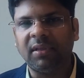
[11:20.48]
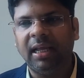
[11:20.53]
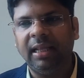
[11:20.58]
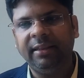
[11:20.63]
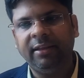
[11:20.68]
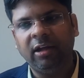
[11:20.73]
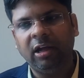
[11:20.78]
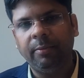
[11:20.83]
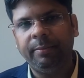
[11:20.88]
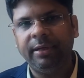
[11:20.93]

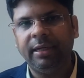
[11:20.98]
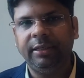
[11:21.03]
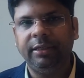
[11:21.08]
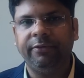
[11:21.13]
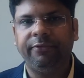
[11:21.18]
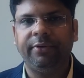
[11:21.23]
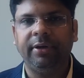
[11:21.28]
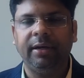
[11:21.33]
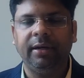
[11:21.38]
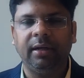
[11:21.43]
And there will be a
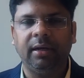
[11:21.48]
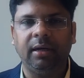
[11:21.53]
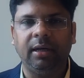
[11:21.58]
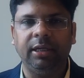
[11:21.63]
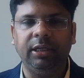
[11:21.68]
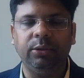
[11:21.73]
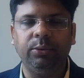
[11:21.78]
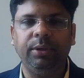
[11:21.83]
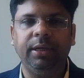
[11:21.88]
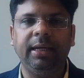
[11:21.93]
different
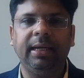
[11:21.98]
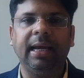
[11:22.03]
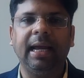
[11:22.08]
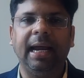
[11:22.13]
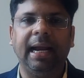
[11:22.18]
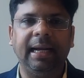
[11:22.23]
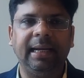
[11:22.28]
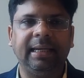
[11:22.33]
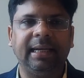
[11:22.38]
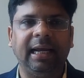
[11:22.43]
unique
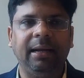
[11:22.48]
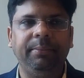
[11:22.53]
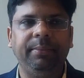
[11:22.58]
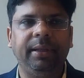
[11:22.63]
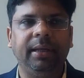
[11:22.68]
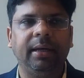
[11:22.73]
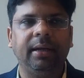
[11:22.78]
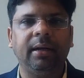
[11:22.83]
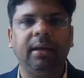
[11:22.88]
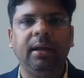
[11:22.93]
ad type
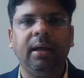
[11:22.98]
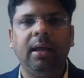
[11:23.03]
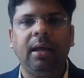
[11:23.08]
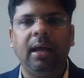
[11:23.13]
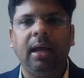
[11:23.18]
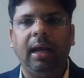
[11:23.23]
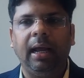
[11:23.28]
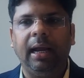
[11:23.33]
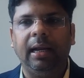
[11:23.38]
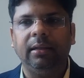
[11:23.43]
there,
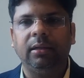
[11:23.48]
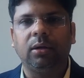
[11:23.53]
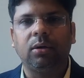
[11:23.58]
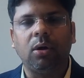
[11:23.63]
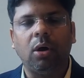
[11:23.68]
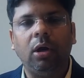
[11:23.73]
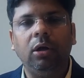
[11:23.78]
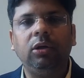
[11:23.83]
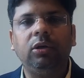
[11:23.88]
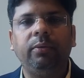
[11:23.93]
and the
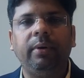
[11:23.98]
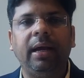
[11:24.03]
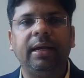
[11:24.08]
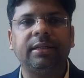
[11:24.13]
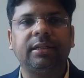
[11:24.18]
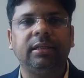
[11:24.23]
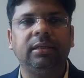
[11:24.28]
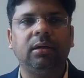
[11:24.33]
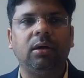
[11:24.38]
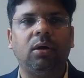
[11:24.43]
call to
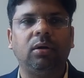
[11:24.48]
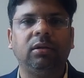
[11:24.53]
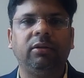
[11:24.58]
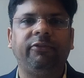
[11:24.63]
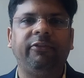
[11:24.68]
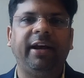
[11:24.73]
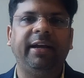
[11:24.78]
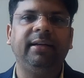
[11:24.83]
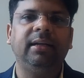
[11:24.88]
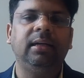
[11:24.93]
action or
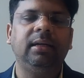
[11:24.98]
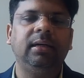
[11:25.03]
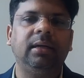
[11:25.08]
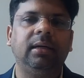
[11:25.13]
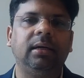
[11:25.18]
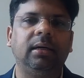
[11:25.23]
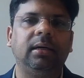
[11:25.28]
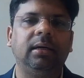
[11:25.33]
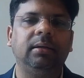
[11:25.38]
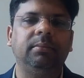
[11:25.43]
the
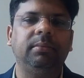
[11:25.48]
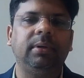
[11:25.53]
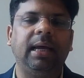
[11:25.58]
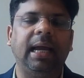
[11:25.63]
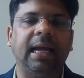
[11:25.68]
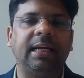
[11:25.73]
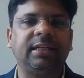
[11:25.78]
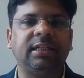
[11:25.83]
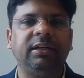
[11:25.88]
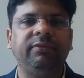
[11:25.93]
final
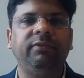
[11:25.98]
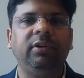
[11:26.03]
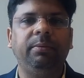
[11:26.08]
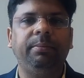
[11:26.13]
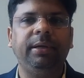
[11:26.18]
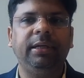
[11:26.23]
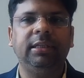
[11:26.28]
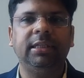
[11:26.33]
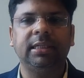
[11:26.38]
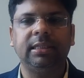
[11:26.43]
action will
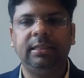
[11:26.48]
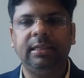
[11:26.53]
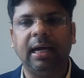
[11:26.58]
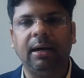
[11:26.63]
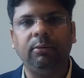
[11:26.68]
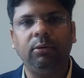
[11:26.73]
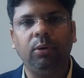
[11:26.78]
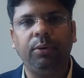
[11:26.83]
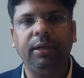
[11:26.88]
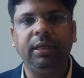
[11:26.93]
be just
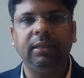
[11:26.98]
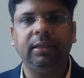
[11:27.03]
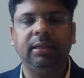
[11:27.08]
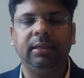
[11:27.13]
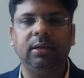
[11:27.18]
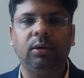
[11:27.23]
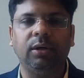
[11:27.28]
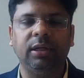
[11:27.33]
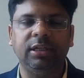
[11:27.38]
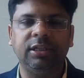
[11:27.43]
downloading
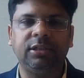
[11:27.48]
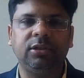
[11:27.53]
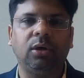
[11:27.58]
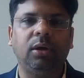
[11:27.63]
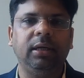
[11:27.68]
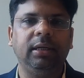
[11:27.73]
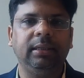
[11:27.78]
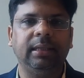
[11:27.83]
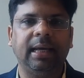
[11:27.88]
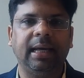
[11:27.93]
or
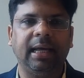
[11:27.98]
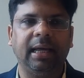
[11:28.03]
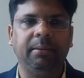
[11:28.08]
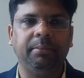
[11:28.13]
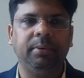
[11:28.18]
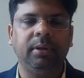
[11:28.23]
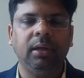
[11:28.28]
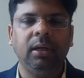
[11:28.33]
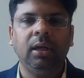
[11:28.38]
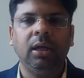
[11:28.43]
installing the
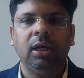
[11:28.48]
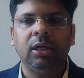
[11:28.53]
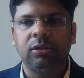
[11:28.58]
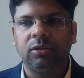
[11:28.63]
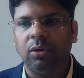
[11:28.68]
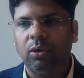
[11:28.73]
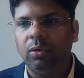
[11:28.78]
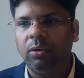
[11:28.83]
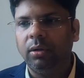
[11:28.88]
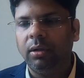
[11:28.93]
app.
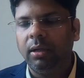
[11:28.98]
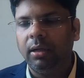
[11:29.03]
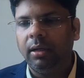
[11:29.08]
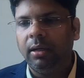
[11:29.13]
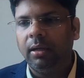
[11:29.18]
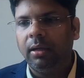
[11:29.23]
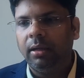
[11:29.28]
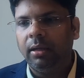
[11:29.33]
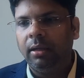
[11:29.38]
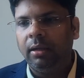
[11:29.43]
So
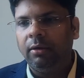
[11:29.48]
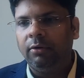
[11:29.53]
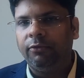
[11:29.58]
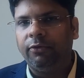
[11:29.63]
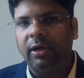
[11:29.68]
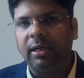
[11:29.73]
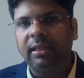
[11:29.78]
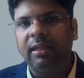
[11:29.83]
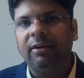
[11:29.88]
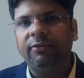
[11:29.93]

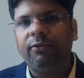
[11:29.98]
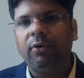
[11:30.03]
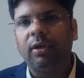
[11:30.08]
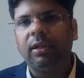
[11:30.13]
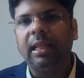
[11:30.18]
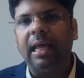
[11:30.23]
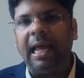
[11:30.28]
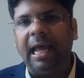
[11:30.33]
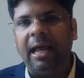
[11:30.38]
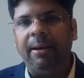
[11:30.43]
further,
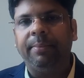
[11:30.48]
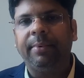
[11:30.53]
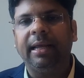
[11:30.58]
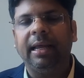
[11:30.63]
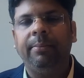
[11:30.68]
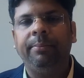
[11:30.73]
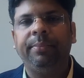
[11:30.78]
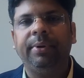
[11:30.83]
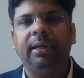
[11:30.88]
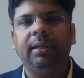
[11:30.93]
for the app
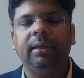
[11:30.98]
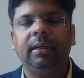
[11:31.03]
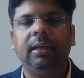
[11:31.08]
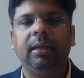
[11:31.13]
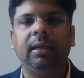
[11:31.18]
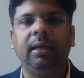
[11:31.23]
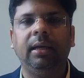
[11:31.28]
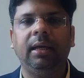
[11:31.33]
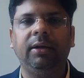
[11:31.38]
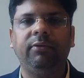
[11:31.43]
campaign,
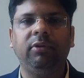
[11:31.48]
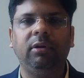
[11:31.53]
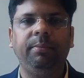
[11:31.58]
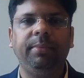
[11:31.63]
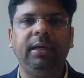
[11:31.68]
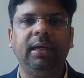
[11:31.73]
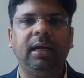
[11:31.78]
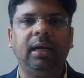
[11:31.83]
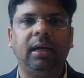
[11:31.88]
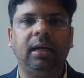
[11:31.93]
it will
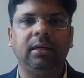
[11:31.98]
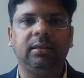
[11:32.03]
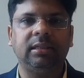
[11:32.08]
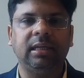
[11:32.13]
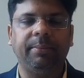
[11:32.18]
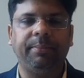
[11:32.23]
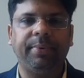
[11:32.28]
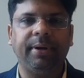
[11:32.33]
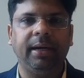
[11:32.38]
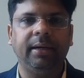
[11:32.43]
be a
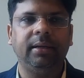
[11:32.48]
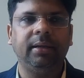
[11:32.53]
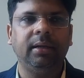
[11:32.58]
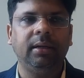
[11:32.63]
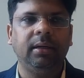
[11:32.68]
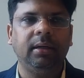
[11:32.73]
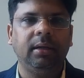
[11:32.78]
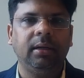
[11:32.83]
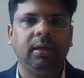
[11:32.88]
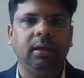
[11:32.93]
separate
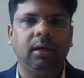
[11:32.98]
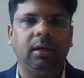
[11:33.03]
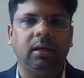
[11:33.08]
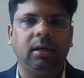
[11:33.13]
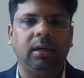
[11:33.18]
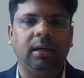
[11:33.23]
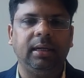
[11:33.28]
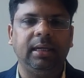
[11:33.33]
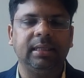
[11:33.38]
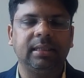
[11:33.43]

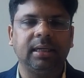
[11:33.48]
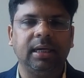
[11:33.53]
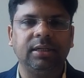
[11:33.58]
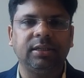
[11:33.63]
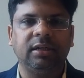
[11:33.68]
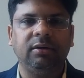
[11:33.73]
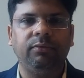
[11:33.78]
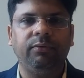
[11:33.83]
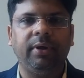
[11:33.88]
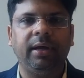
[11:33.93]

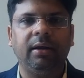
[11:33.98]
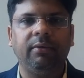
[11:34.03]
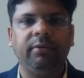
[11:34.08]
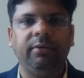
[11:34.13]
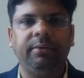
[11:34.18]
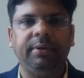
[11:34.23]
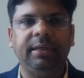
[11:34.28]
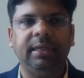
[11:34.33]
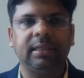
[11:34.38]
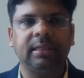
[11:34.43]
discussion where
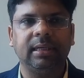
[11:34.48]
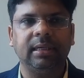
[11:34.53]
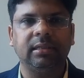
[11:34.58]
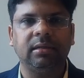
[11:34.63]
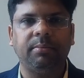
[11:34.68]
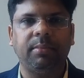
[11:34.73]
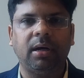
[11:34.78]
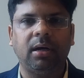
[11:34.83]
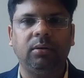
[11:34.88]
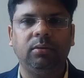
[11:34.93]
we will
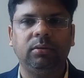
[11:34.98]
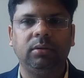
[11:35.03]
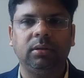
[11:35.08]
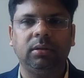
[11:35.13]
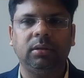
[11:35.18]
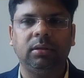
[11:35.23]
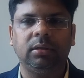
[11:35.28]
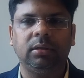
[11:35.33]
discuss about